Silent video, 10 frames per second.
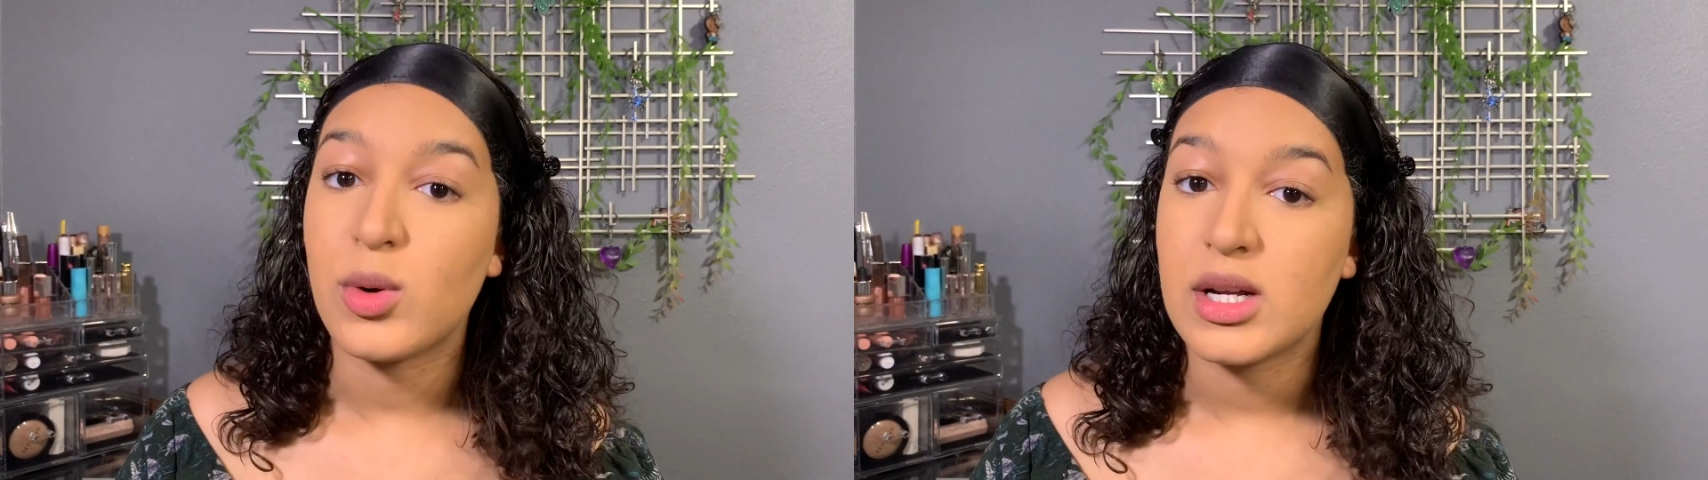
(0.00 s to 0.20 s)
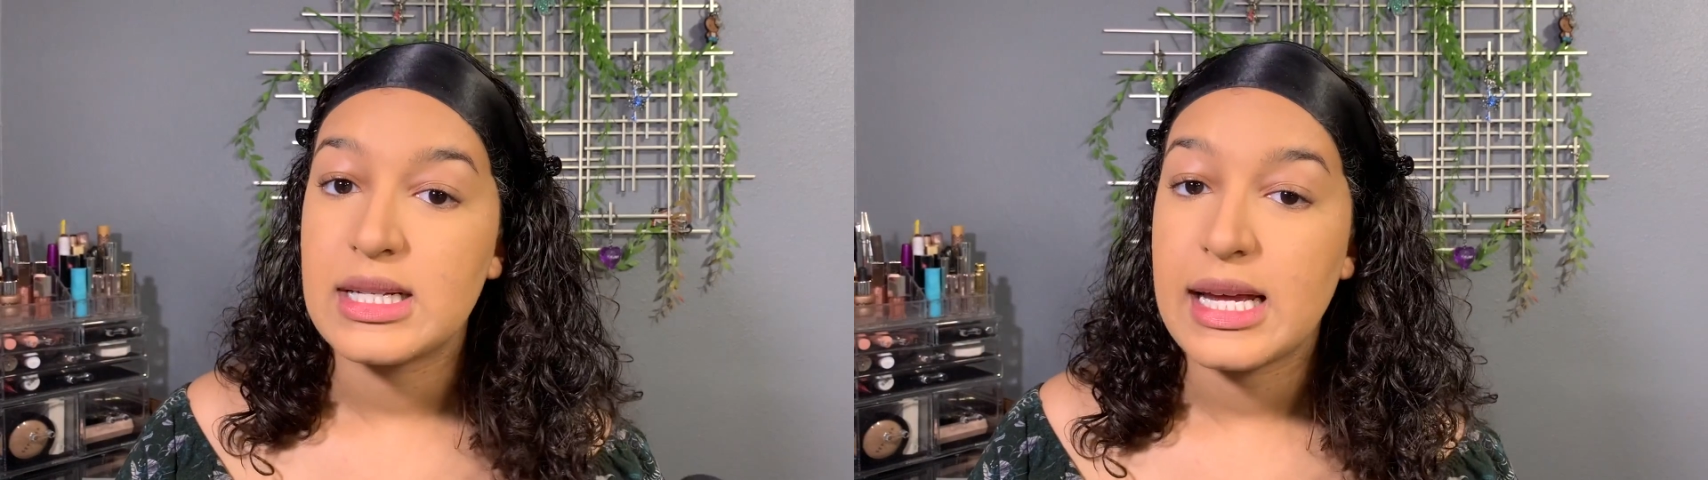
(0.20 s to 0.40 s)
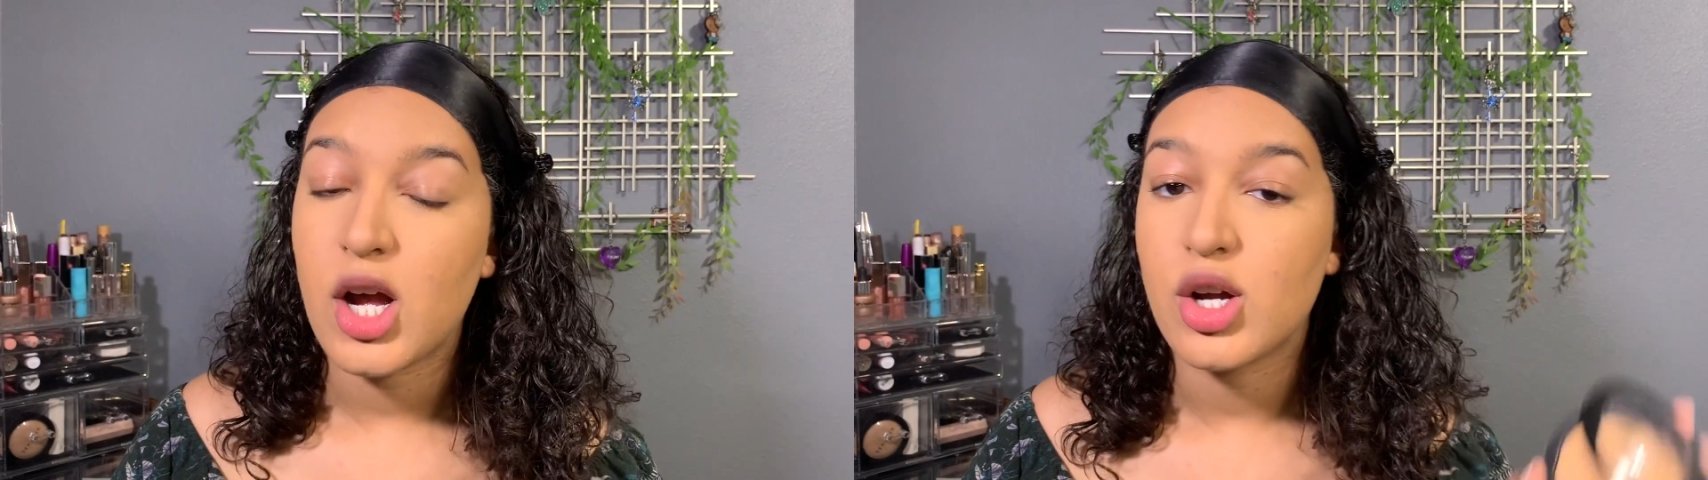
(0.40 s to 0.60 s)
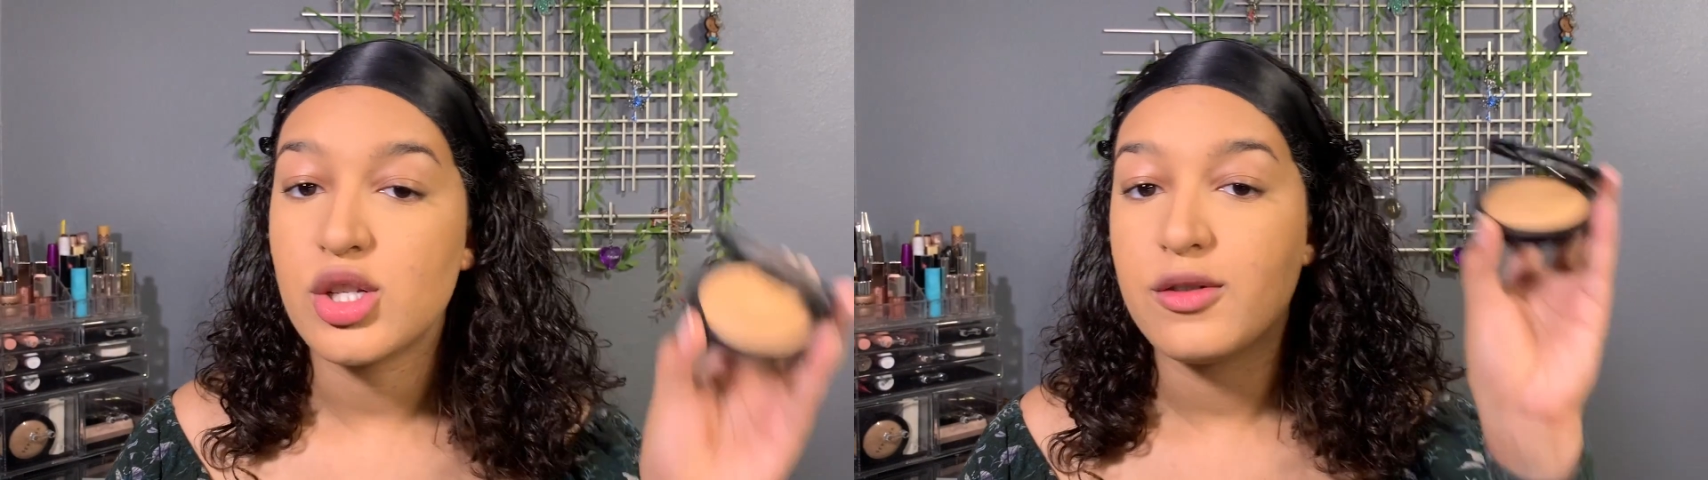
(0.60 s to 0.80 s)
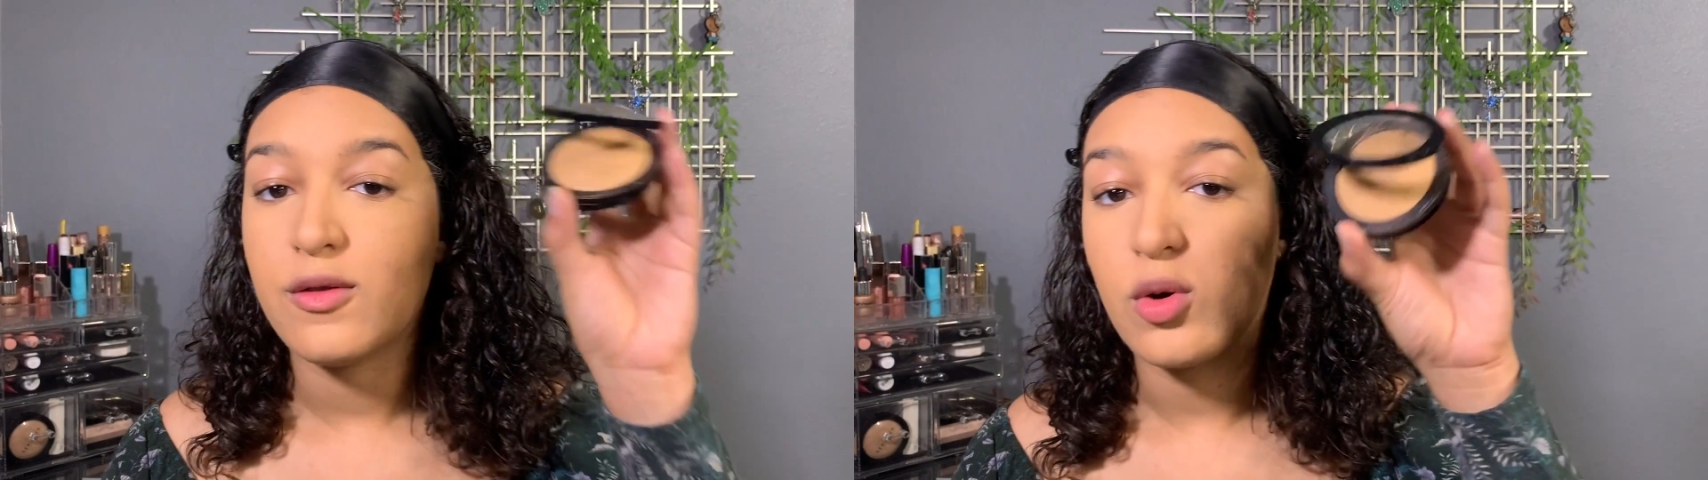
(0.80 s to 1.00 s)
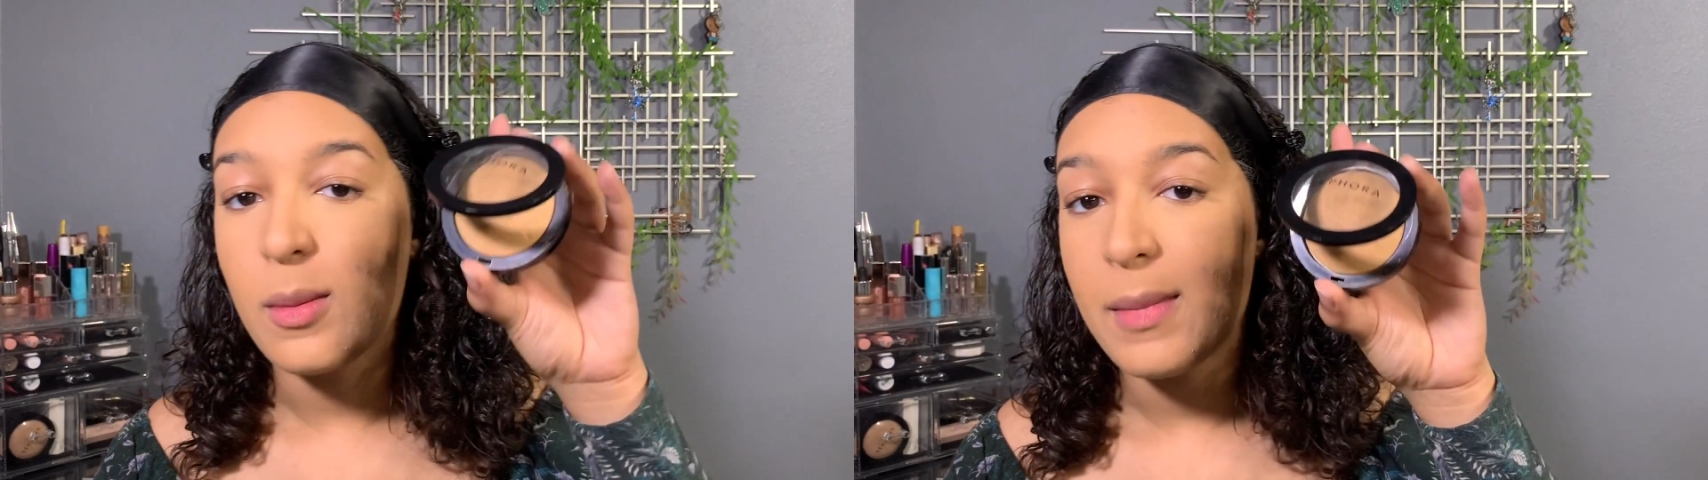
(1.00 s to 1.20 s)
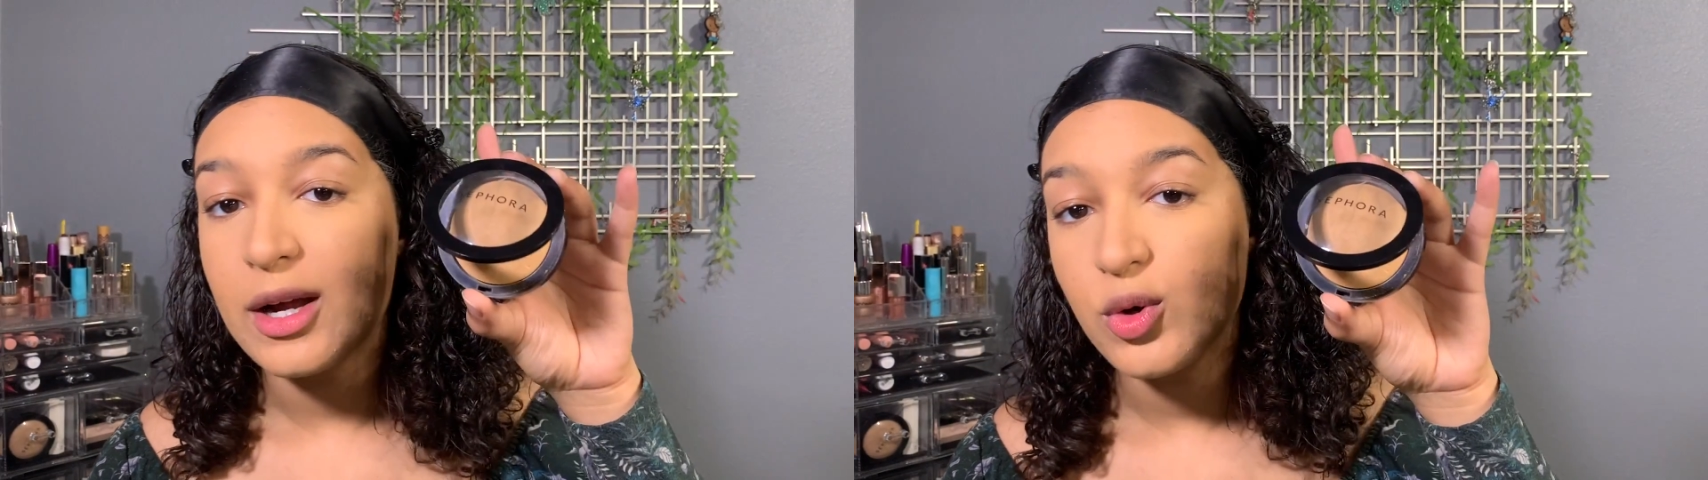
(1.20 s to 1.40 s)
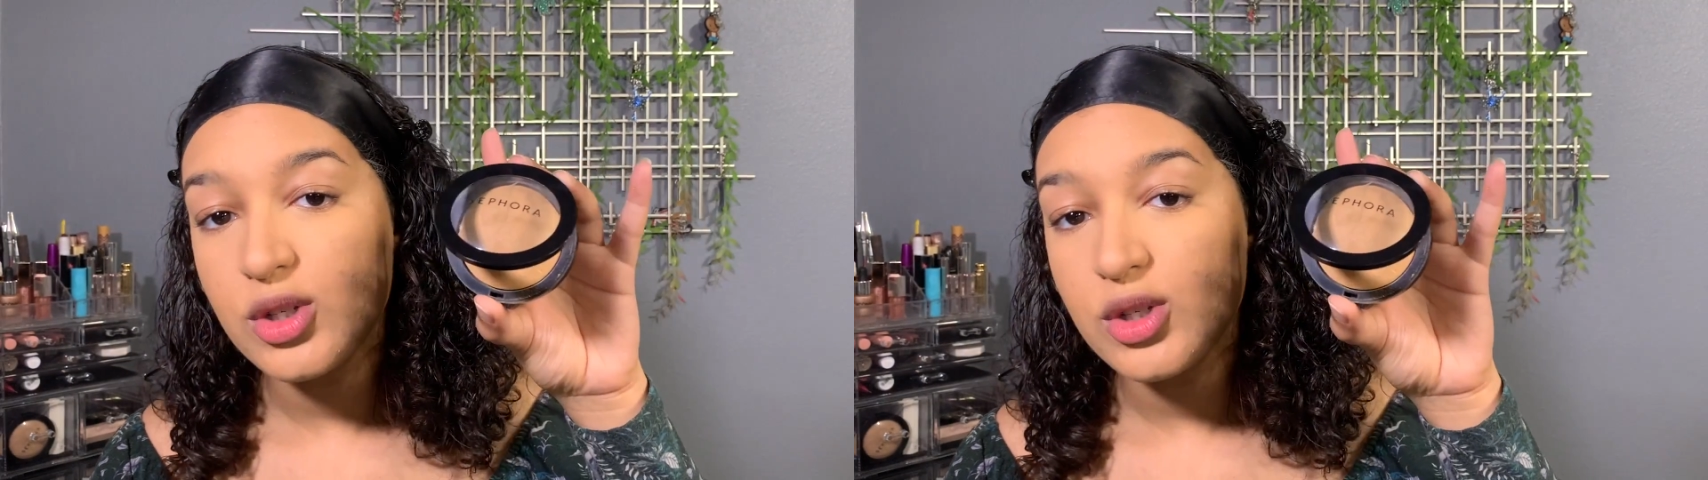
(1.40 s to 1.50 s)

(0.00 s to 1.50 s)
we're gonna take our Sephora Micro